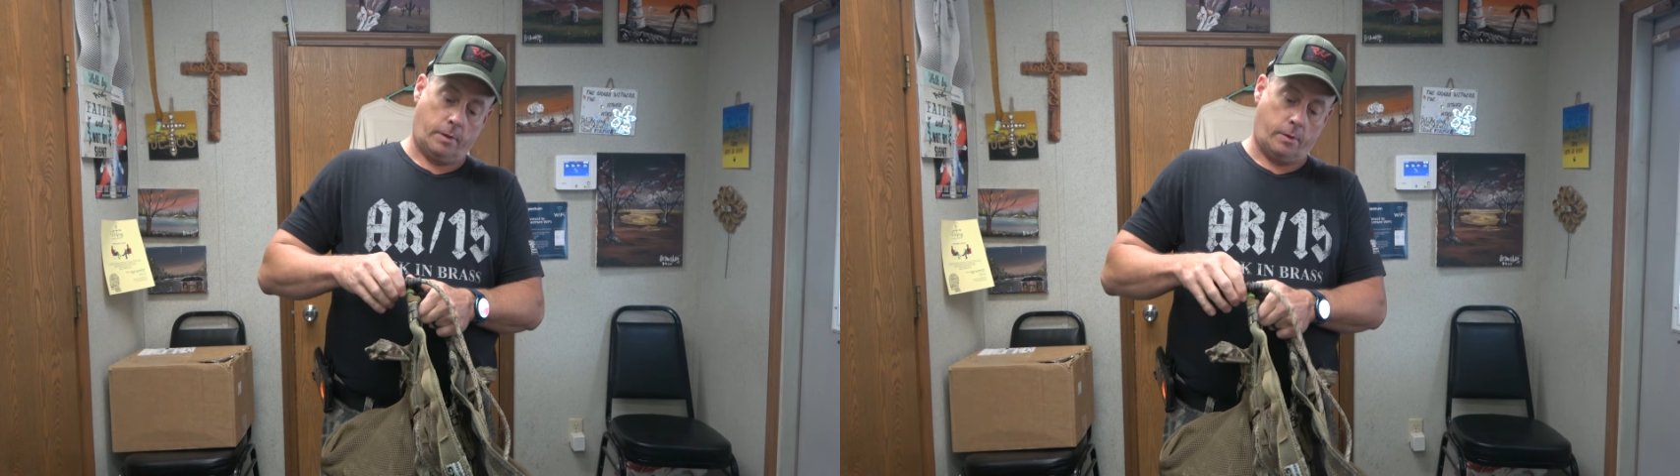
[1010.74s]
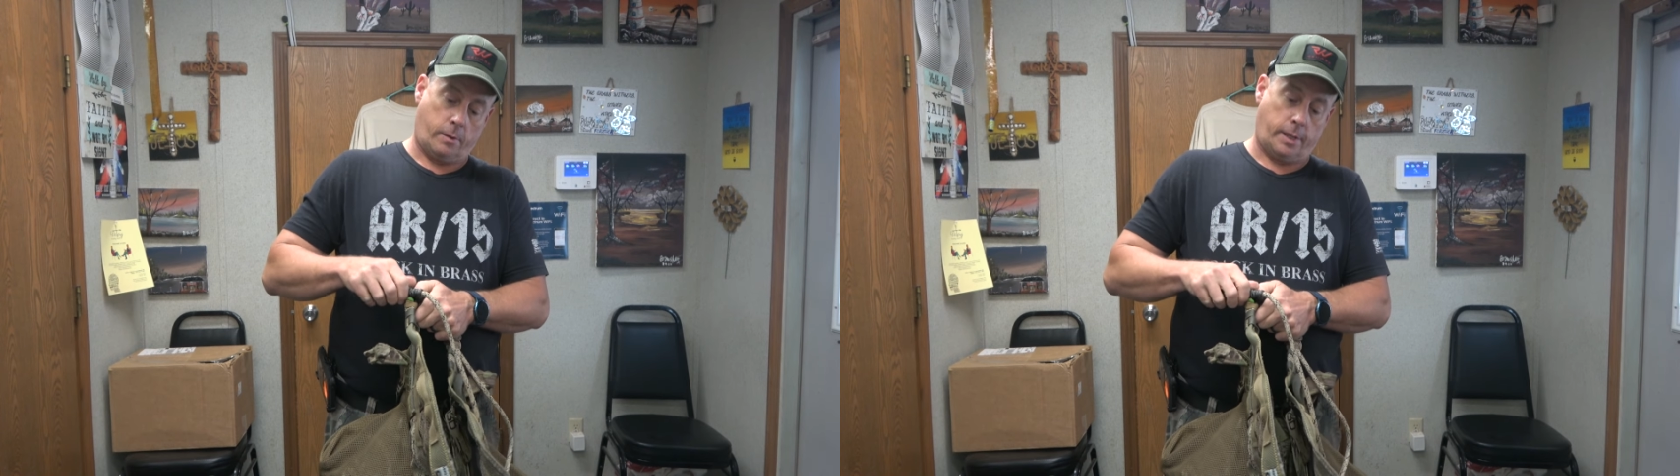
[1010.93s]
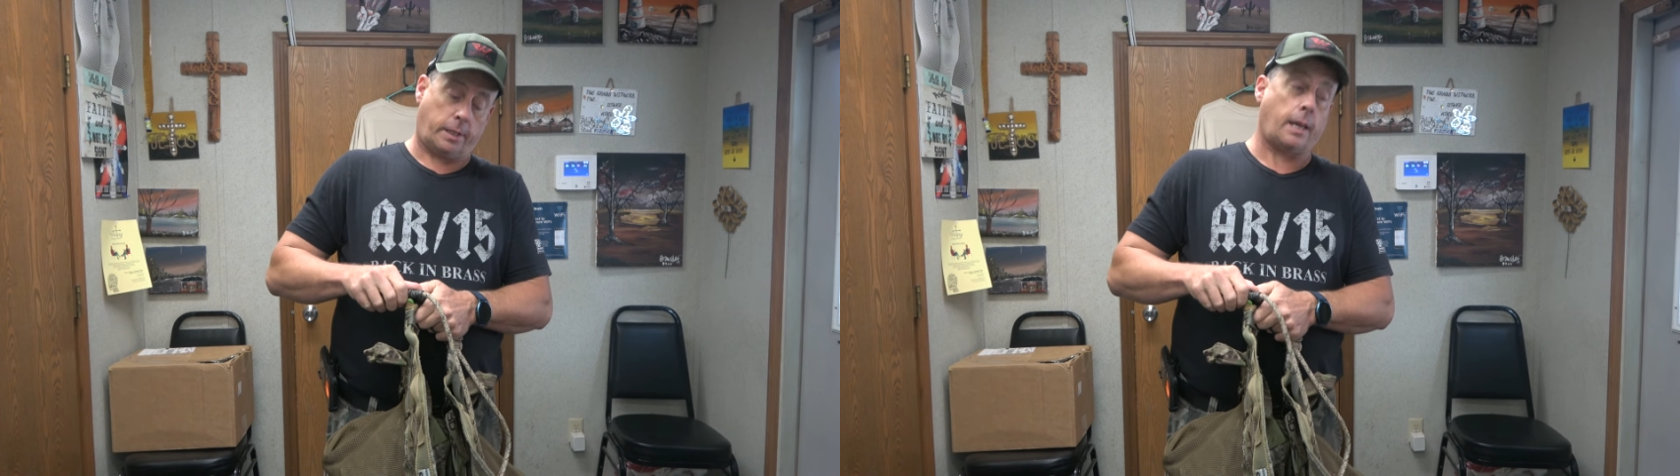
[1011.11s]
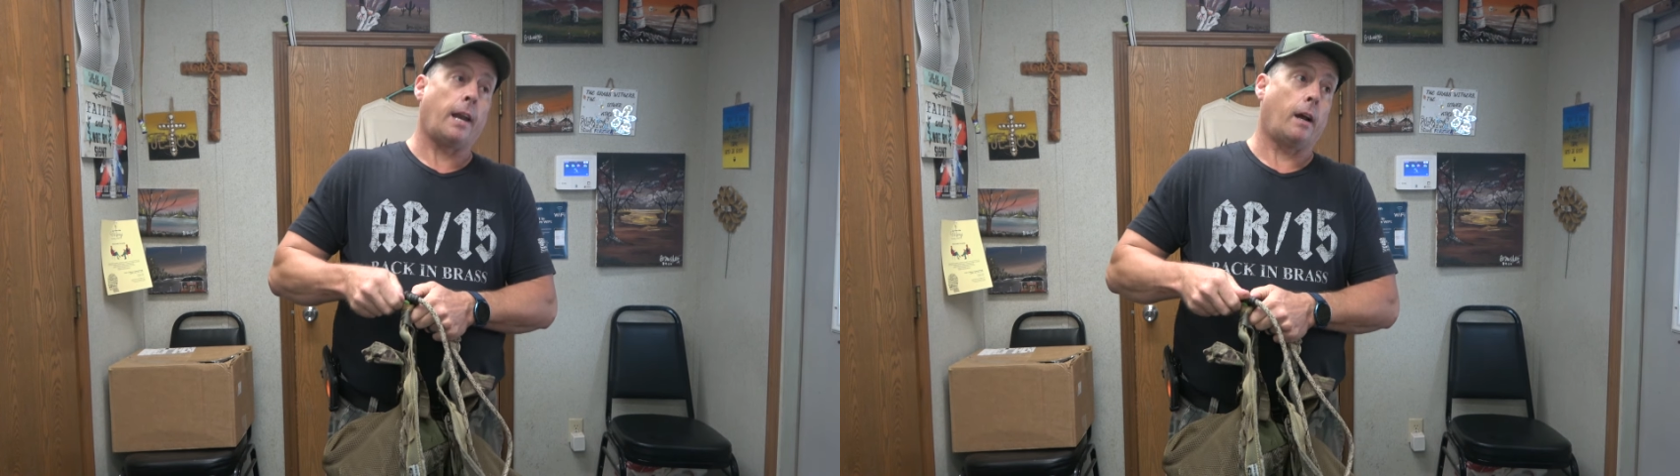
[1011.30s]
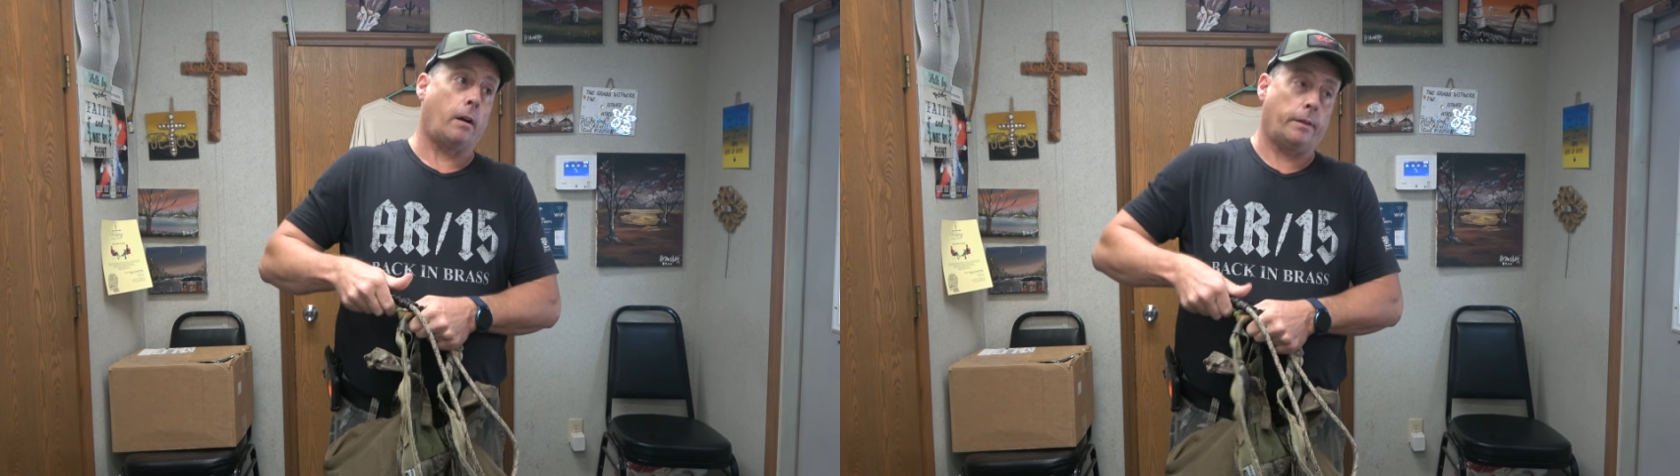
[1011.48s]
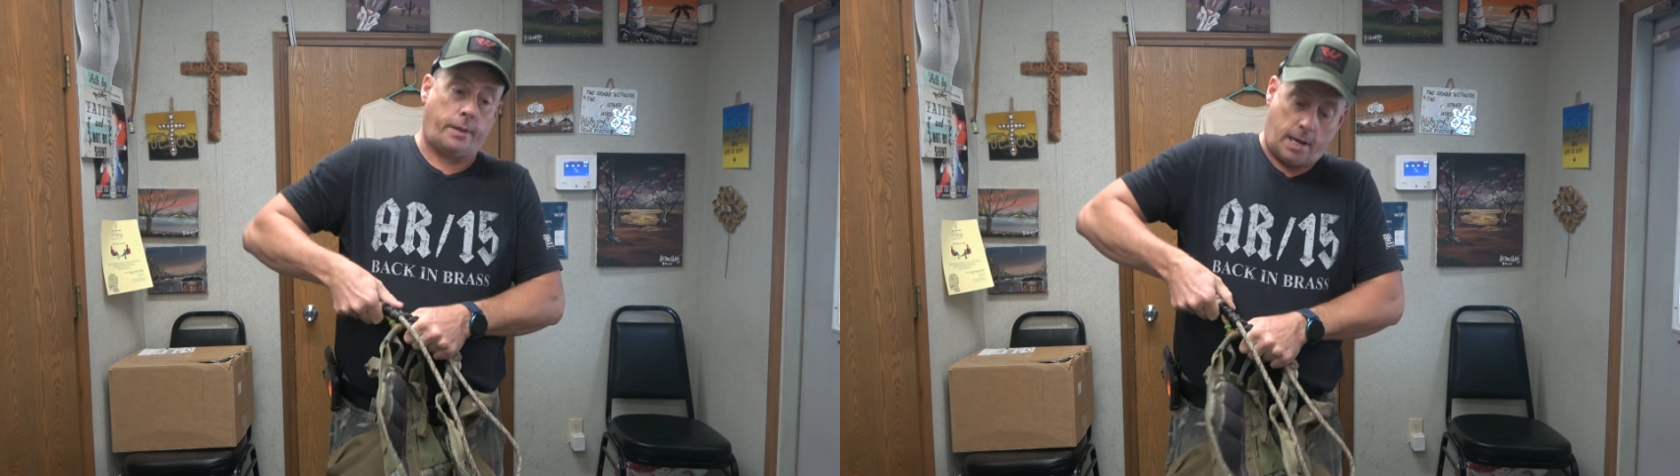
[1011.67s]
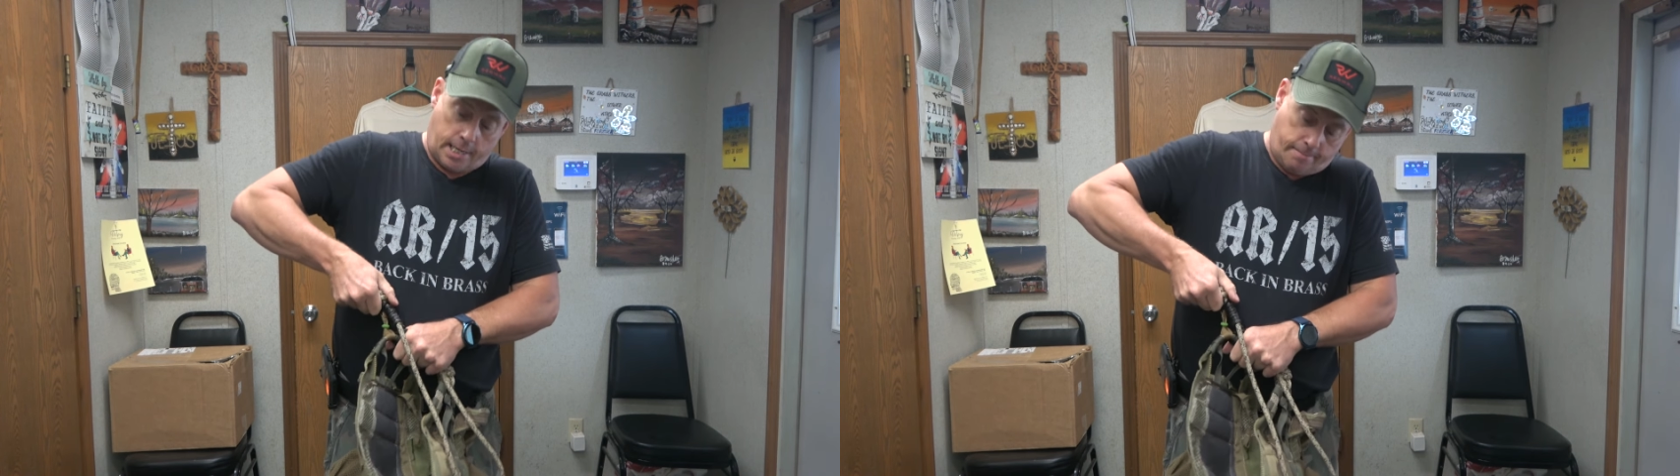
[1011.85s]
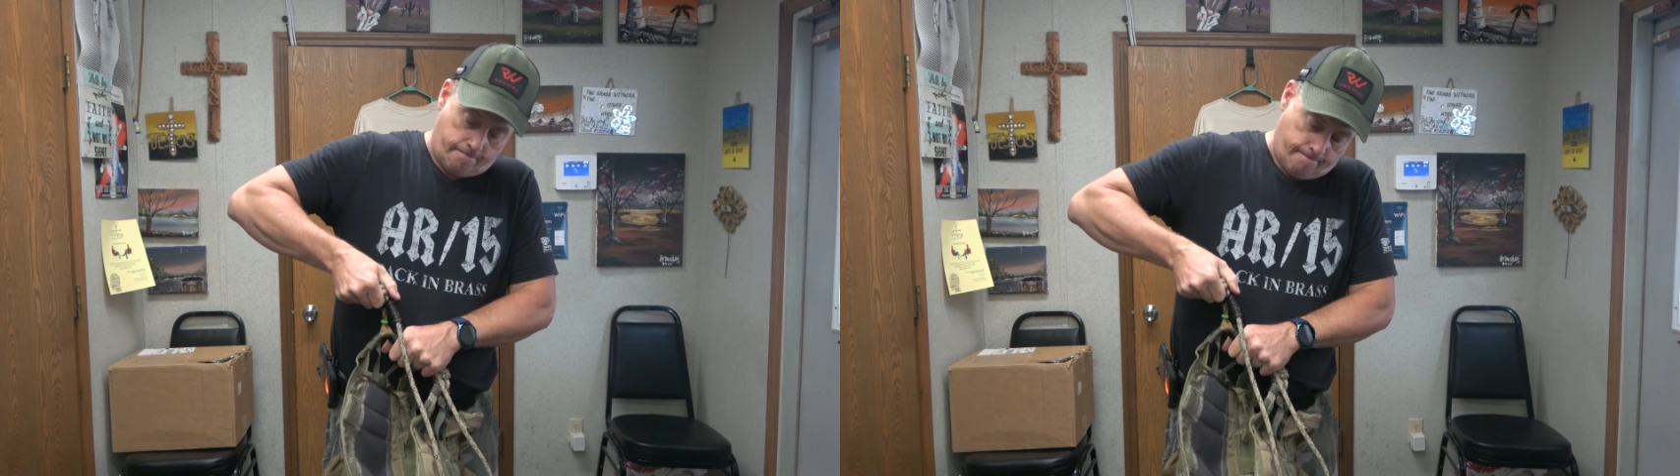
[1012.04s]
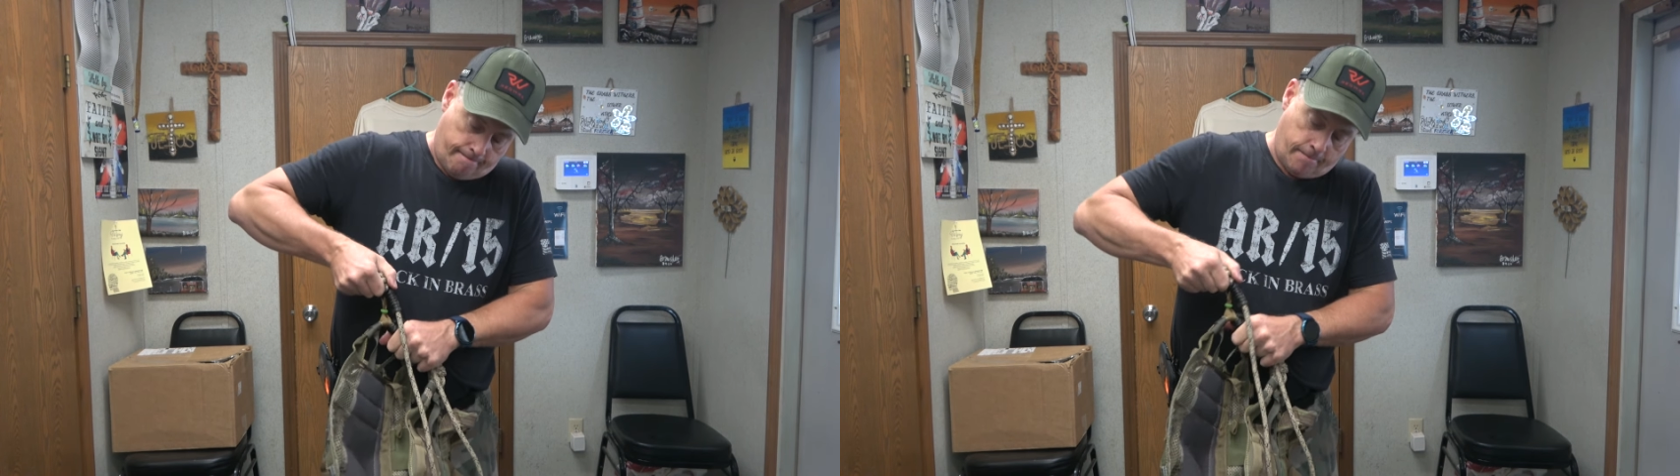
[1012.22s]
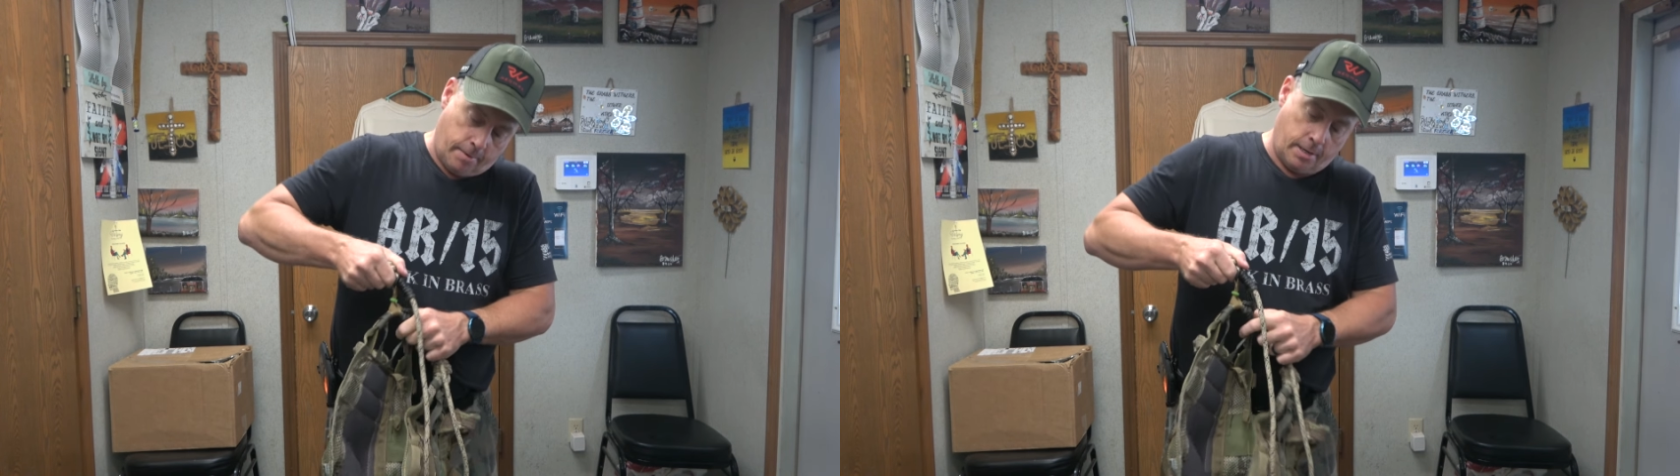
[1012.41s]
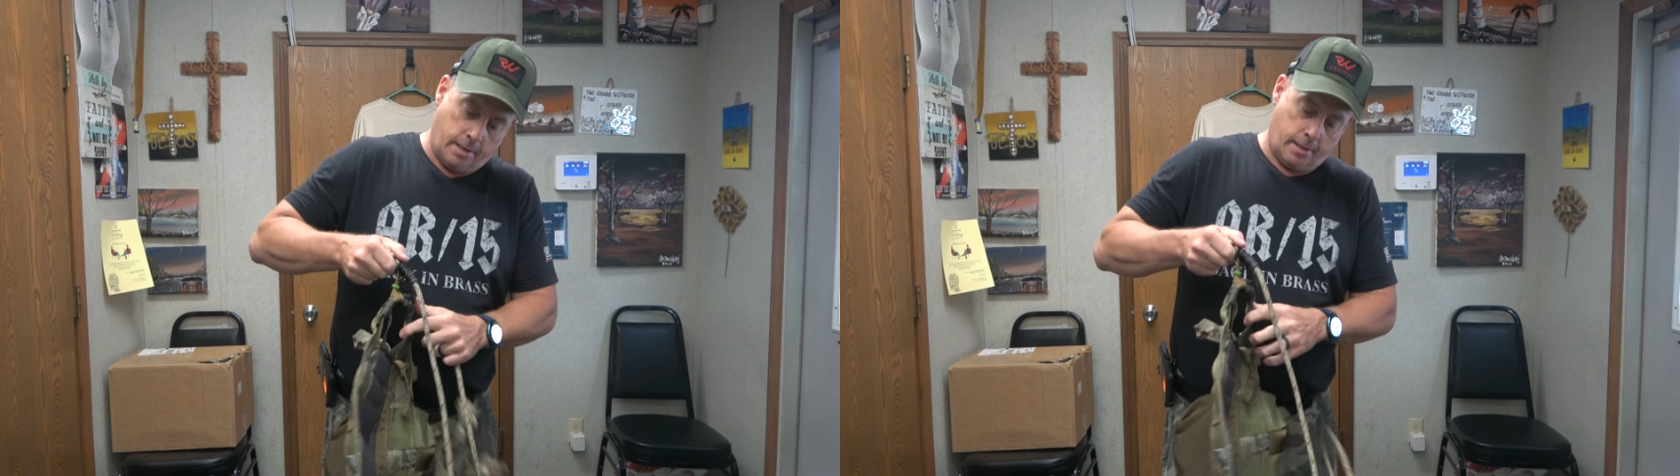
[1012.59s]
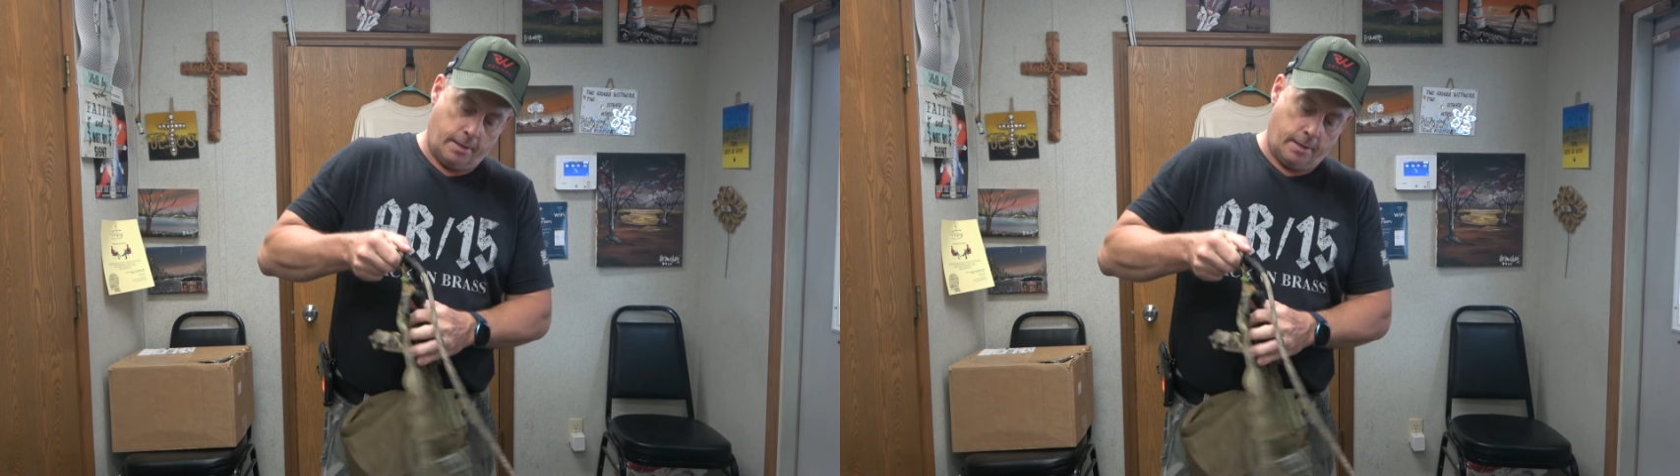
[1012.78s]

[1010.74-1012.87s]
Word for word: Well, it's kind of hot tight. Man, you got that.